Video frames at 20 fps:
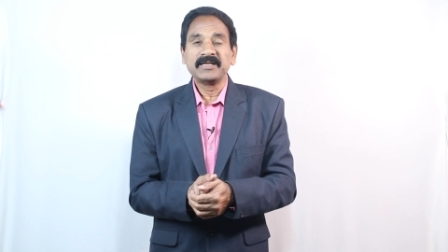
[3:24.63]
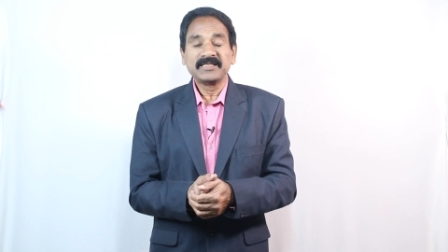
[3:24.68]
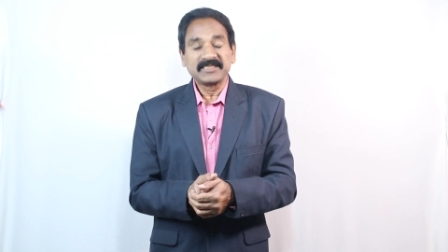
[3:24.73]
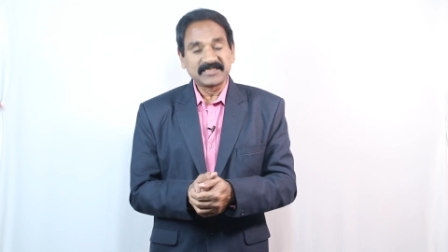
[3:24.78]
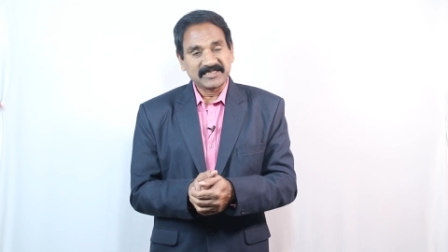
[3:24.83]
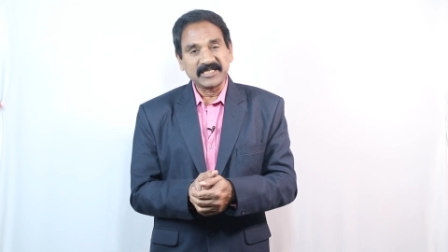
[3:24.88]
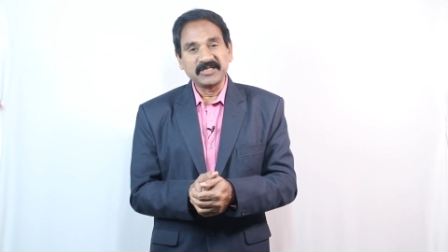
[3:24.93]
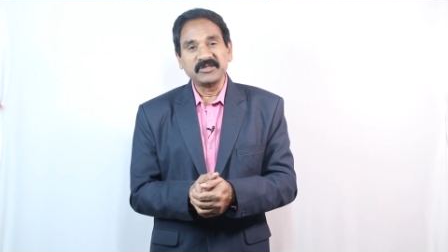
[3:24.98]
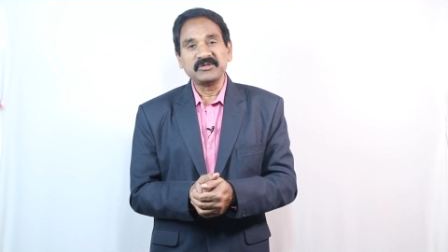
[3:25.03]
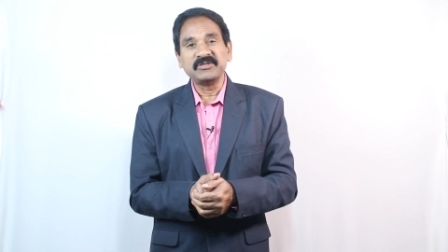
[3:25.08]

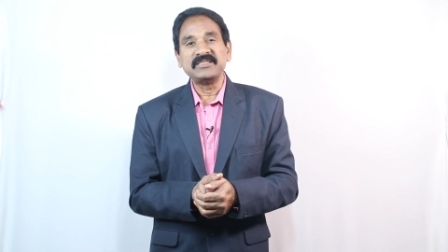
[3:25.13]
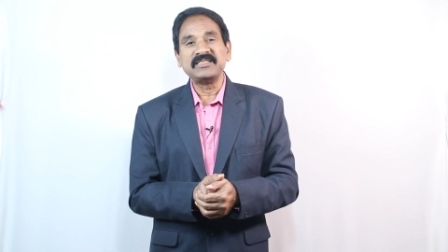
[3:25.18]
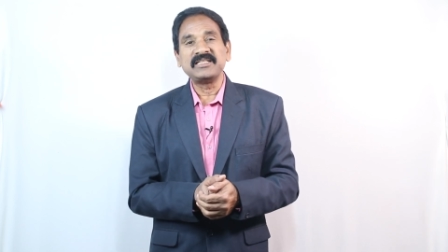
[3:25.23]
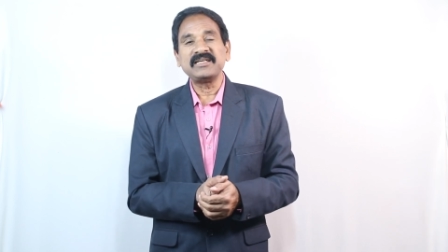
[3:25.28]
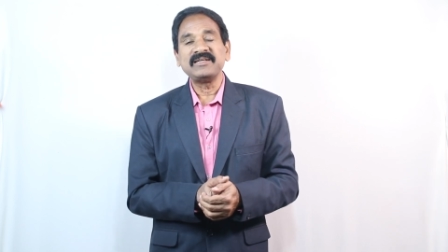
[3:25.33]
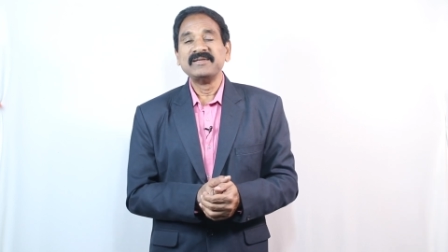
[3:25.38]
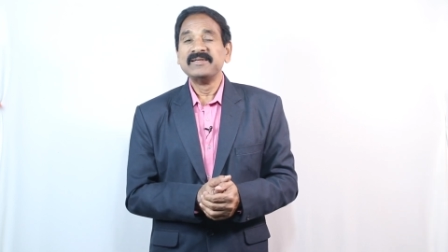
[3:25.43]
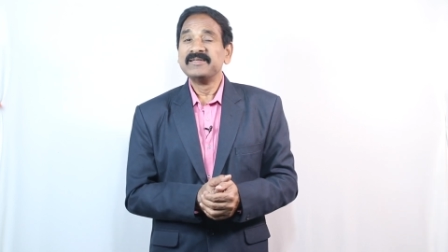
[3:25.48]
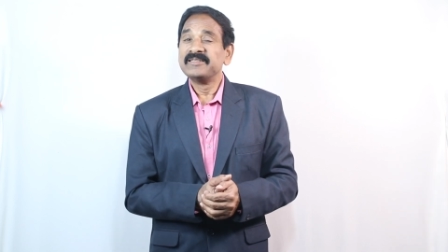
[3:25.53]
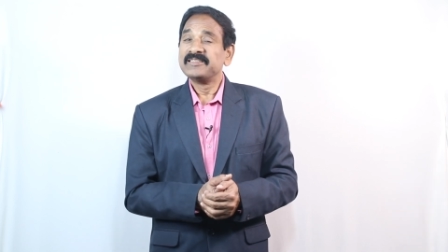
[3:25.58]
See you in
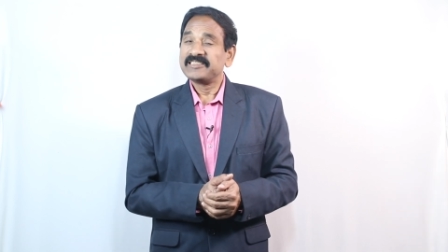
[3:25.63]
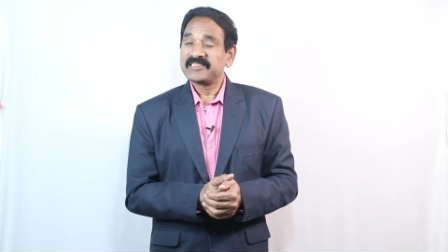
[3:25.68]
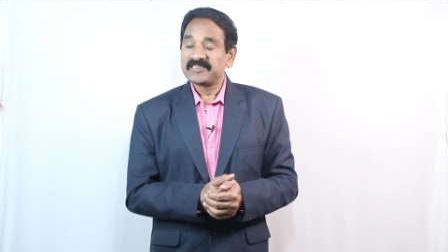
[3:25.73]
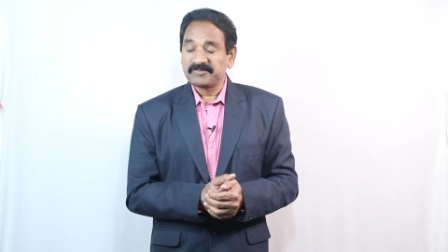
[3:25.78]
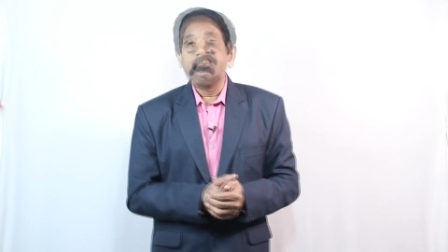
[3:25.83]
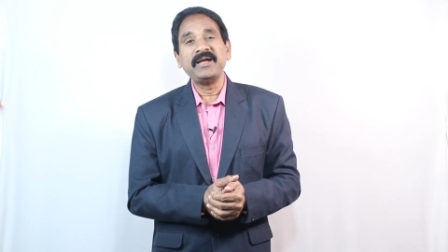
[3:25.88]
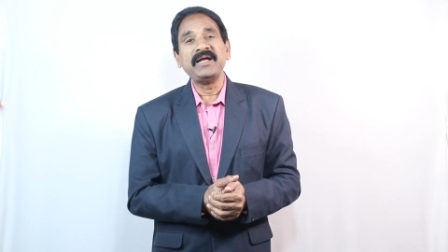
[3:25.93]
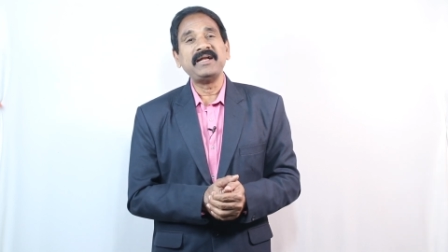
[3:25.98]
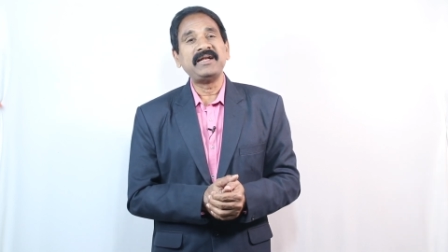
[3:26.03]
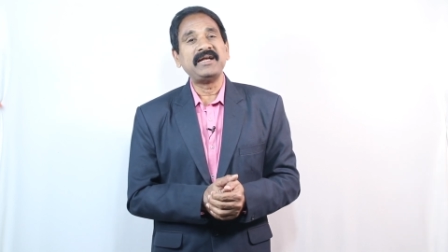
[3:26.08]
the
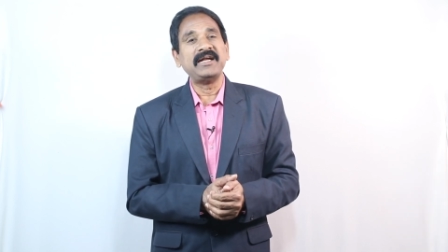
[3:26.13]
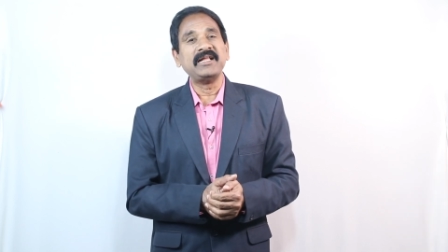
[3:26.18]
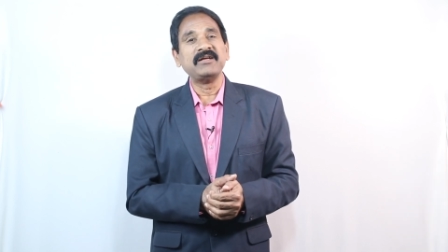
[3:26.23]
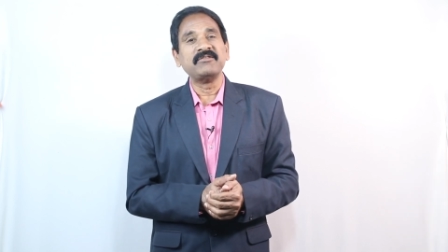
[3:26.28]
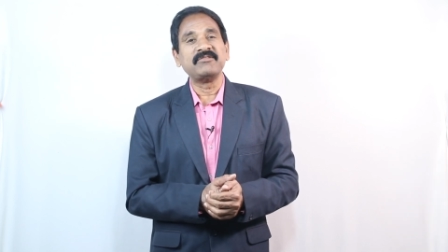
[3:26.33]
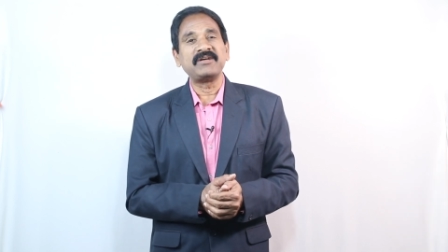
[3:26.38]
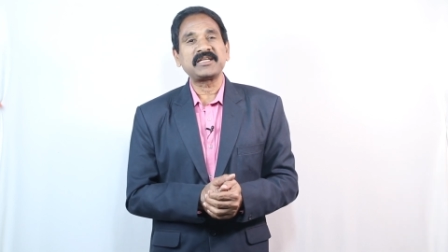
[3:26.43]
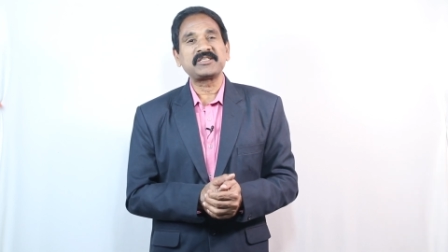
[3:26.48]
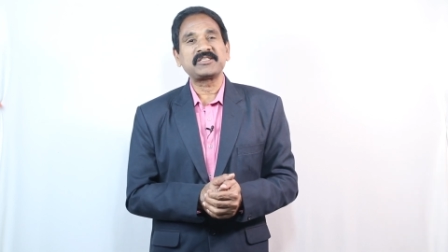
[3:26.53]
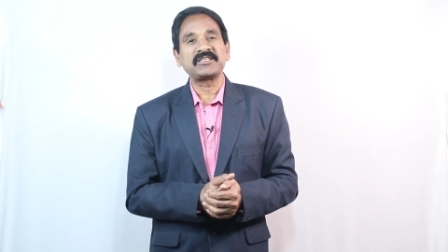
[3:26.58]
speed
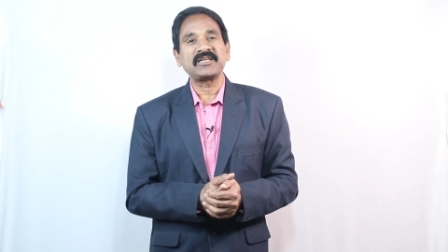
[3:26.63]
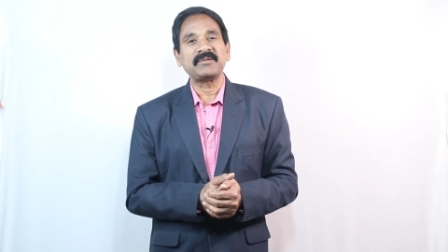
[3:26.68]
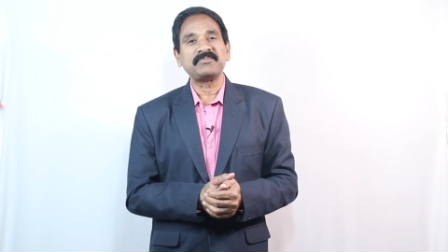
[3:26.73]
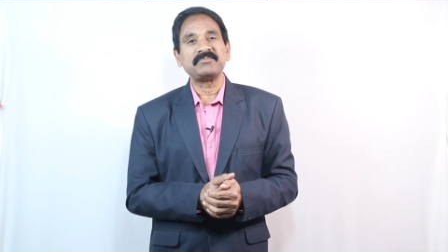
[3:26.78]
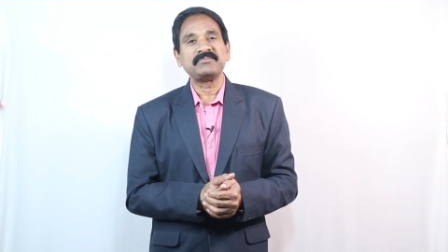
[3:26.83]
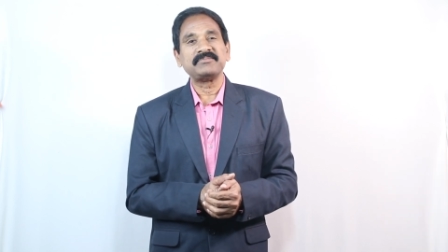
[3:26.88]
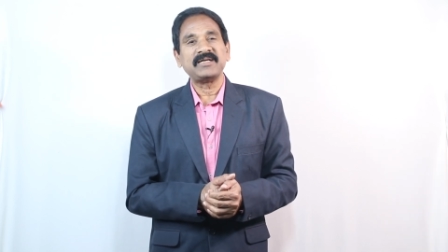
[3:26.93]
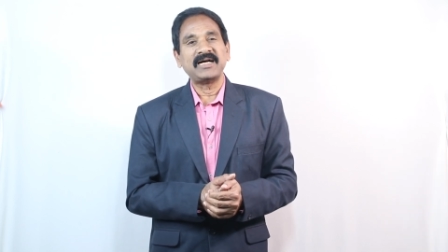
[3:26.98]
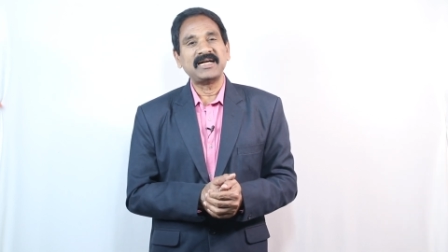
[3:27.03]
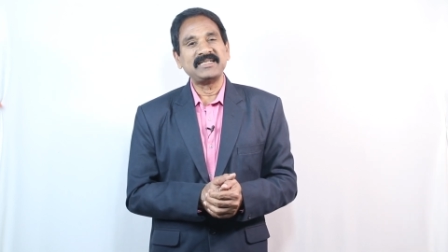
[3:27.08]
reading
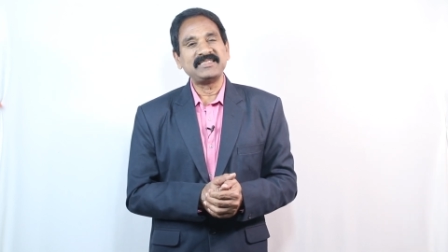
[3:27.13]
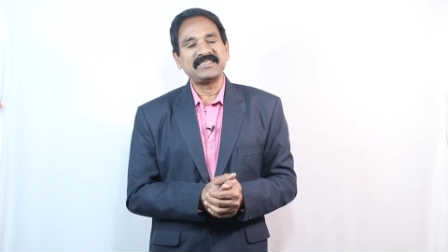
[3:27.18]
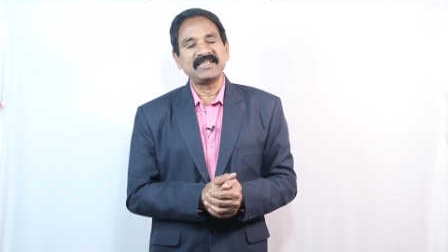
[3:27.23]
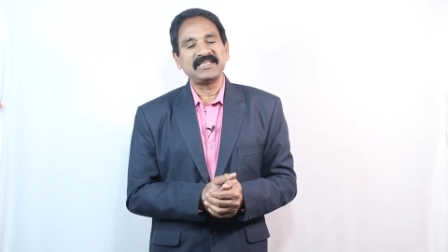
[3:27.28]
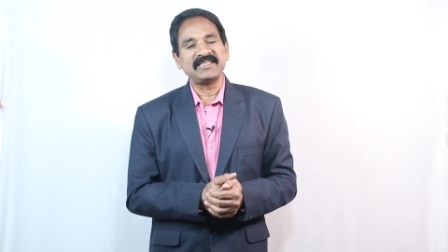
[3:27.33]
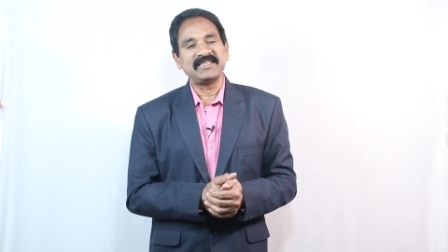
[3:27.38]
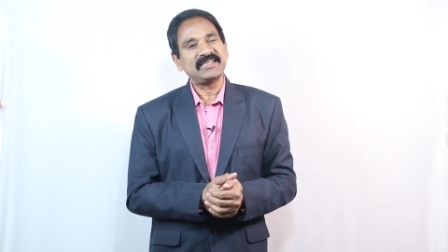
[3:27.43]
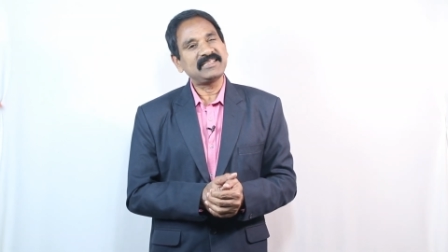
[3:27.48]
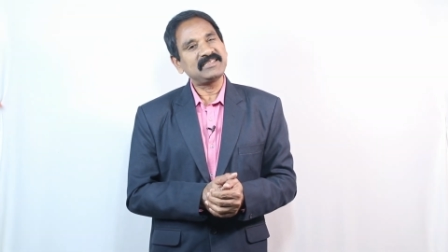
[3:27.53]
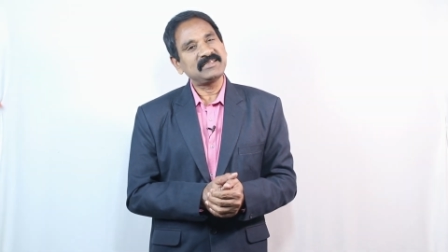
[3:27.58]
workshop.
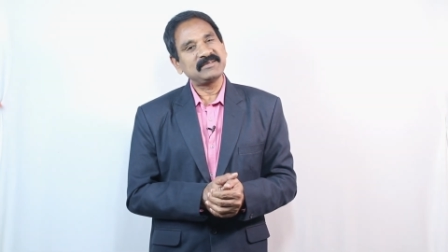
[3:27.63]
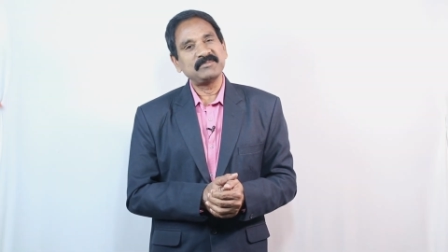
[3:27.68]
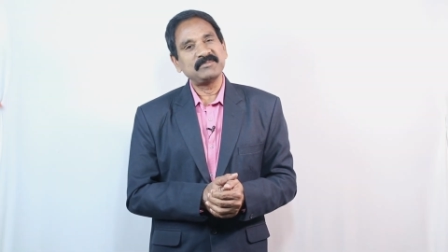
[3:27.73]
Until then,